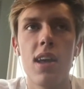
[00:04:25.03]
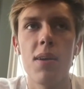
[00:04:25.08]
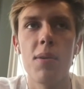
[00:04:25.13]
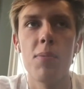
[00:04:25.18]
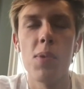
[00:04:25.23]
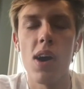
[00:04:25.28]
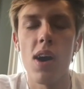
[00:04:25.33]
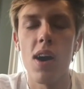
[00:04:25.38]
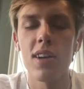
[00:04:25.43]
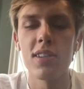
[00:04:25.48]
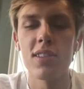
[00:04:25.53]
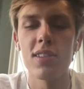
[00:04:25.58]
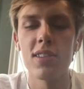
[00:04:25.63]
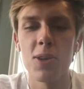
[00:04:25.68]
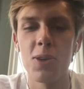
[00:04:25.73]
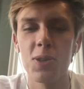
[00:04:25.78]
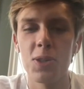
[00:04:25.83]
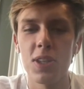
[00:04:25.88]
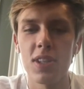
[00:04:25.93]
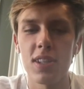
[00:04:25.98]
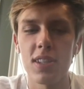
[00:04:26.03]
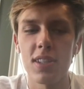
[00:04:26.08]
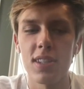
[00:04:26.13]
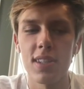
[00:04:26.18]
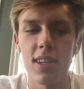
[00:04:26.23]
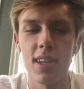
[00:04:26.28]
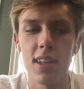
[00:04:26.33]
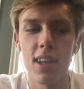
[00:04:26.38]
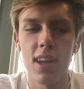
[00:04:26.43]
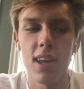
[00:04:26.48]
But also,
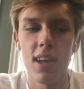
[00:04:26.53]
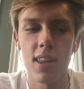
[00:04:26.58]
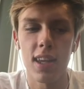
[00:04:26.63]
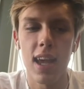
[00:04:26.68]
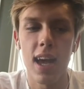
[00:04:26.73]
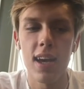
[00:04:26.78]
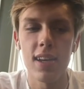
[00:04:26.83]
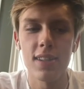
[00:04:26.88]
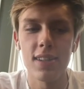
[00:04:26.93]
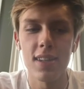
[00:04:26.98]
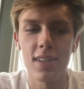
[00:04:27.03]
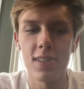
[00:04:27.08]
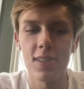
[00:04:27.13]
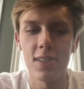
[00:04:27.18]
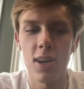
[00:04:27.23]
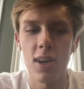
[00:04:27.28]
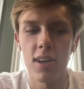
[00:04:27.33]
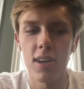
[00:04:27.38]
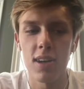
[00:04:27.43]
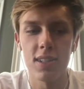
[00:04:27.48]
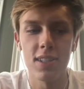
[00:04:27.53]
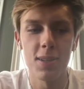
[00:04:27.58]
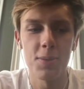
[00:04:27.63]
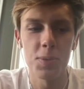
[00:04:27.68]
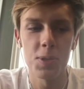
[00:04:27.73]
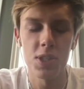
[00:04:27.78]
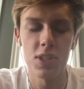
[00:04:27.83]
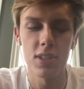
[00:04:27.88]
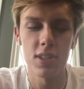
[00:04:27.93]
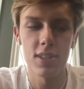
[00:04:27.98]
just a lot of the guys on the soccer team
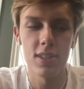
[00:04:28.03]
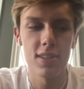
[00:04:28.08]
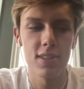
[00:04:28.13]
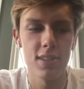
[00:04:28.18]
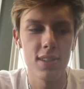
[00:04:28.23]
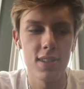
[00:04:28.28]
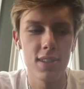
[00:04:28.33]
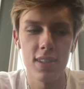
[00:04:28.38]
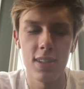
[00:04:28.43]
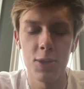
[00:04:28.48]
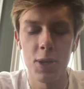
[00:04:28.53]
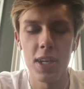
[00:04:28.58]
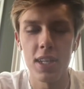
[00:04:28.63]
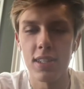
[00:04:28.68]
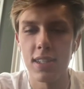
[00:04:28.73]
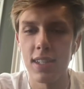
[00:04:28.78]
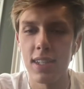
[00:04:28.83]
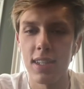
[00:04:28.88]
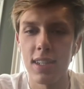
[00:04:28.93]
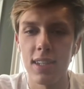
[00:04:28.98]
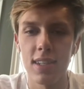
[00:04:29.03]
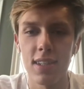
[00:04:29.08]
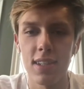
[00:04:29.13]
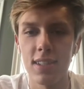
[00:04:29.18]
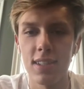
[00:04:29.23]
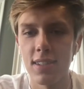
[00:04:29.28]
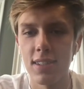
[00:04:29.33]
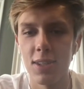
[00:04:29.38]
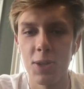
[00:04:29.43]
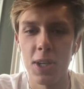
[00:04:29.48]
are just crazy,
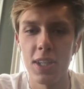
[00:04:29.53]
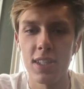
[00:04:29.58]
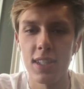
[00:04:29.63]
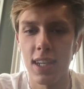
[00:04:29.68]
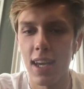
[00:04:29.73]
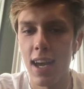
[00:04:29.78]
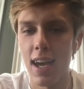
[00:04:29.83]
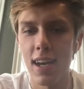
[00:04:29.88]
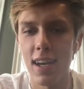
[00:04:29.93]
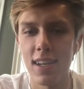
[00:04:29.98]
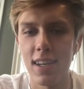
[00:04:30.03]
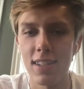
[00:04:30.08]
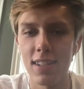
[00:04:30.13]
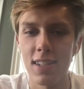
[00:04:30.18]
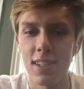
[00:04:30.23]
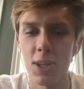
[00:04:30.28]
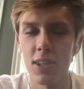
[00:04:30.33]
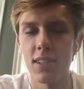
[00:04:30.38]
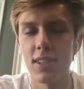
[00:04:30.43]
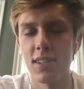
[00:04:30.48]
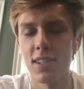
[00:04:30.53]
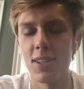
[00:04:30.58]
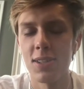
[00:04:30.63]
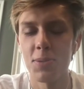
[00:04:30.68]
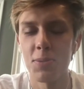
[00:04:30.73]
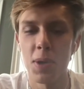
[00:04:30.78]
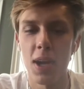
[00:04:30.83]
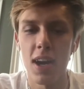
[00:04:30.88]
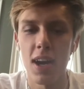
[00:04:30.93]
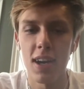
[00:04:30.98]
crazy guys. There's
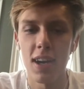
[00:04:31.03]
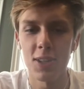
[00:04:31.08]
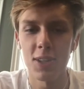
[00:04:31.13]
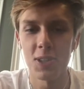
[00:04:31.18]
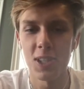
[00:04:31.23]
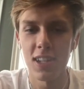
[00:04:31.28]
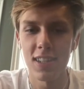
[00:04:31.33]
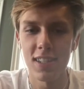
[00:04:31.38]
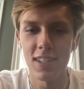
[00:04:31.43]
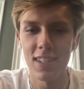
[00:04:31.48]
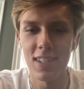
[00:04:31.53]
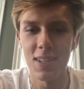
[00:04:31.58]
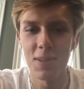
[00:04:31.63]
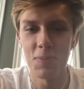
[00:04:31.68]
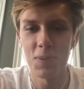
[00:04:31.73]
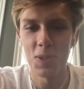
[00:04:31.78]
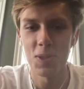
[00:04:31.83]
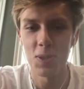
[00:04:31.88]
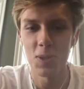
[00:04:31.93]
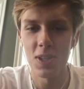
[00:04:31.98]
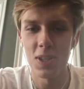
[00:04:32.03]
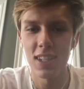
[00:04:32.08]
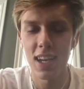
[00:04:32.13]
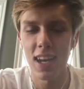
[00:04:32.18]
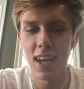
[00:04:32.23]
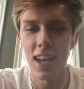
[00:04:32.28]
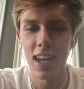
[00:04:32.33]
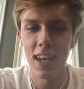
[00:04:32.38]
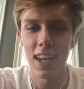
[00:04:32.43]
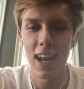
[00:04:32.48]
some characters on the team, so just kind
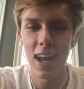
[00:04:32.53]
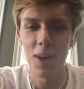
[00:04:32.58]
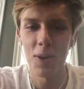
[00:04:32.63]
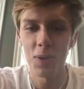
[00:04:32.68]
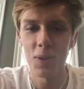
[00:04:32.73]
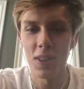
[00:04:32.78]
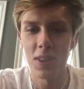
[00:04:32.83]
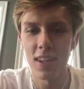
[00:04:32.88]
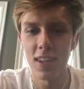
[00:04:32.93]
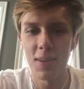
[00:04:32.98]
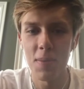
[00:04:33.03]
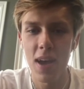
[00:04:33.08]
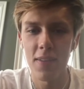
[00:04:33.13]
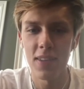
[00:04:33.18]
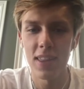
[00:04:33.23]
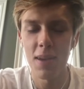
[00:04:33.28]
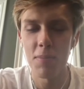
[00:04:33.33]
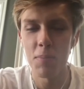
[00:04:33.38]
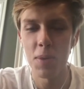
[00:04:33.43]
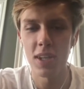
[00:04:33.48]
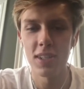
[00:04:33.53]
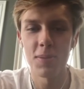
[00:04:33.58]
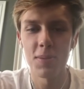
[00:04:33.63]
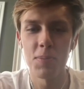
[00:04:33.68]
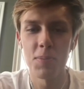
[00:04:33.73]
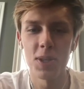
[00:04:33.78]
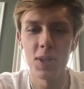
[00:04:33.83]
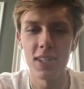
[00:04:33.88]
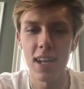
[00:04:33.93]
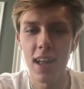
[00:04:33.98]
of hanging out with them, having that mix of
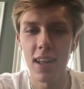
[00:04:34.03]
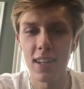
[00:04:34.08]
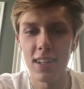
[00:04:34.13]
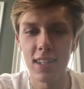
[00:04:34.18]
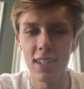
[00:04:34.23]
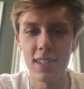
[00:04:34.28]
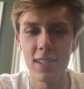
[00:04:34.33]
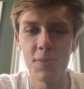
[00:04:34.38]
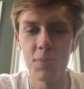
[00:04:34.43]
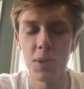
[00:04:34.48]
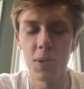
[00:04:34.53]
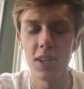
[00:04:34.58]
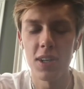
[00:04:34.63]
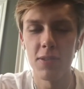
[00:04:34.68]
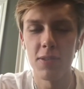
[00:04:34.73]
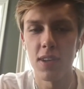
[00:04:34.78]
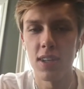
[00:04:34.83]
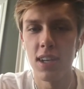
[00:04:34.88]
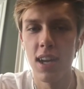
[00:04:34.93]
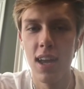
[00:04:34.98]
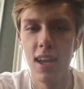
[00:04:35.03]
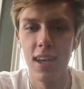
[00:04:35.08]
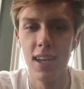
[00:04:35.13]
personalities is pretty fun.